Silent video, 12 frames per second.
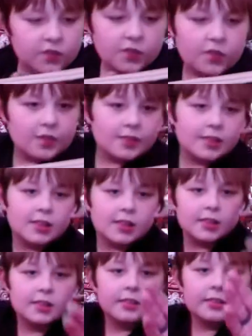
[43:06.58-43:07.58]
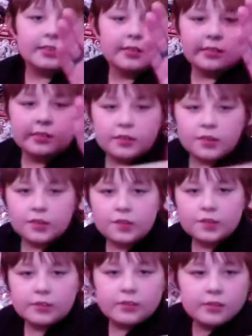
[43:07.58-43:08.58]

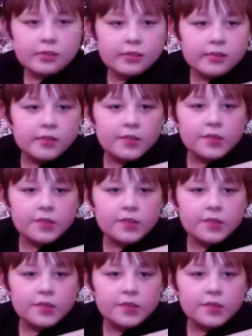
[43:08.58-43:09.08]
(silent)